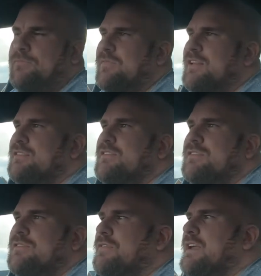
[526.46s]
There's
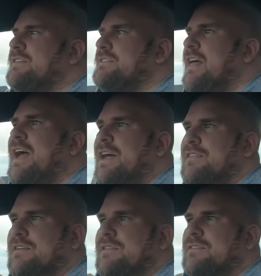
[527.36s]
lots of things there
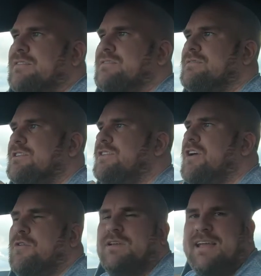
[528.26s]
that you
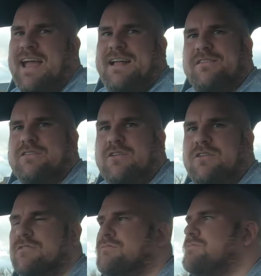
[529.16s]
don't get
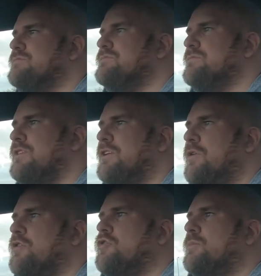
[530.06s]
on
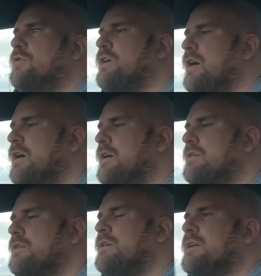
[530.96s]
a normal car.
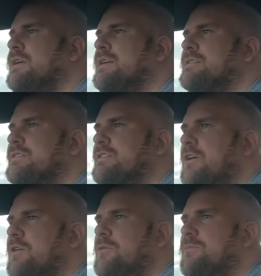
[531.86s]

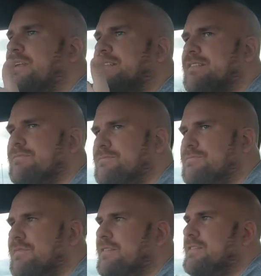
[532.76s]
So there's
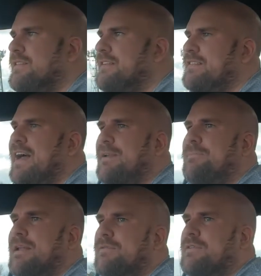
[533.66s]
that
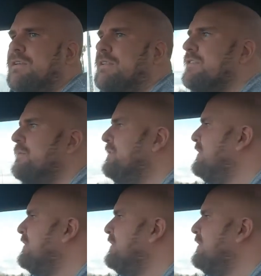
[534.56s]
benefit in terms